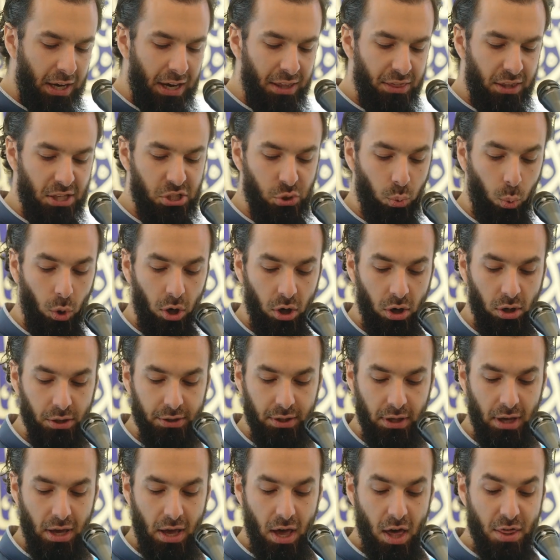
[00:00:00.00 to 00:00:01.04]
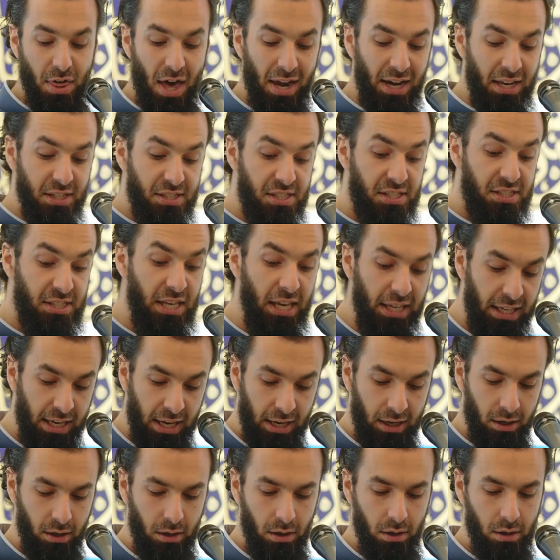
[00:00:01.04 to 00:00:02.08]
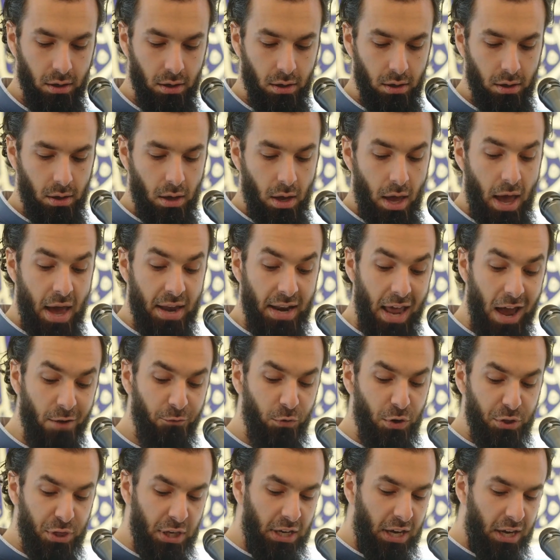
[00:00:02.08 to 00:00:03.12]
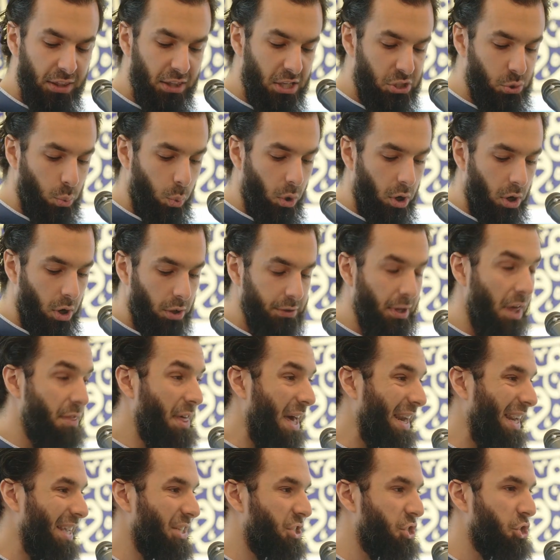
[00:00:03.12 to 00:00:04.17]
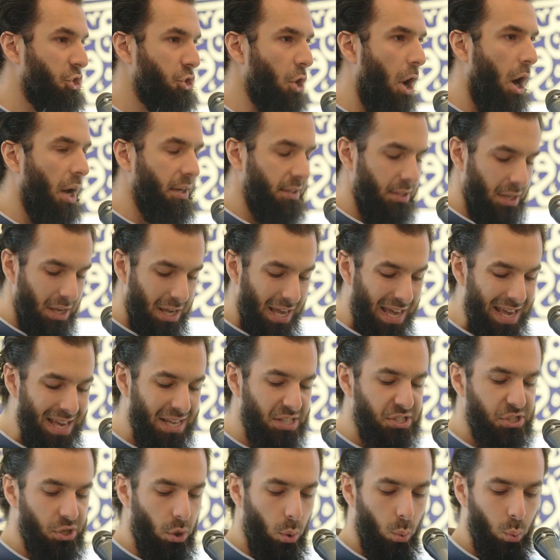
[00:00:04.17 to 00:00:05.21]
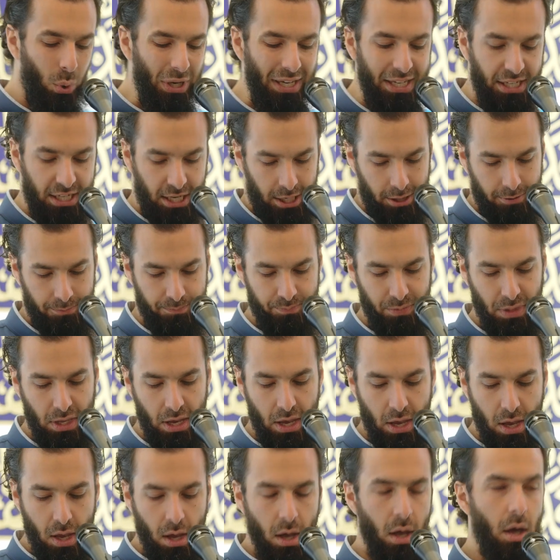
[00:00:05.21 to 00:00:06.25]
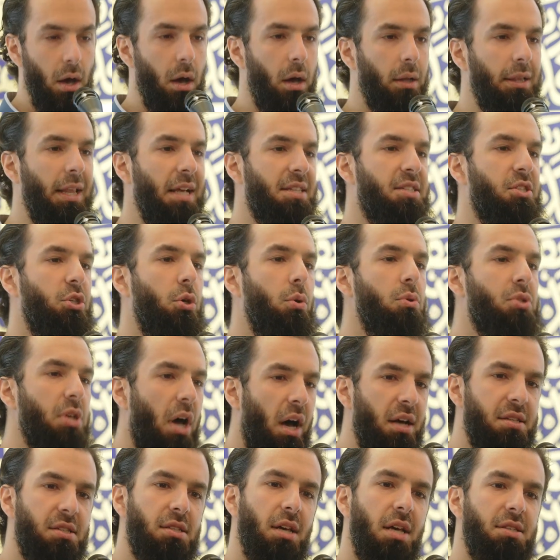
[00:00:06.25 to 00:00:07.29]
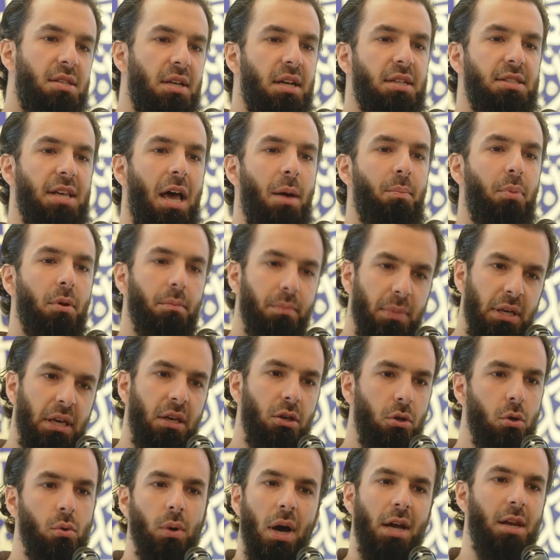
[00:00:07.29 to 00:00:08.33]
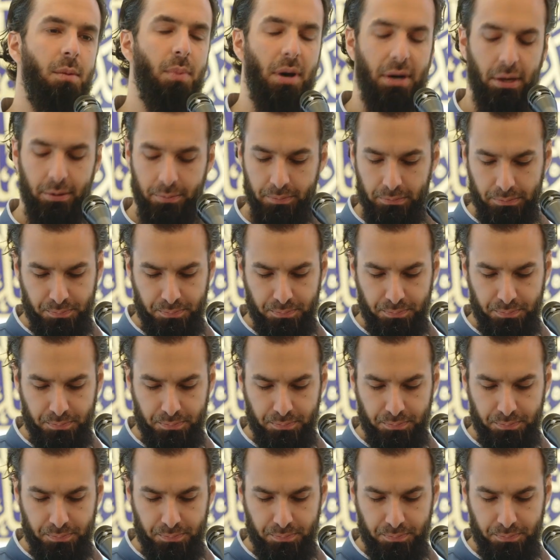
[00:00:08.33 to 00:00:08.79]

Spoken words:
in this world that is seeking and everything in this world that is sought is weak. Let's use us as an example. Me, you, anybody.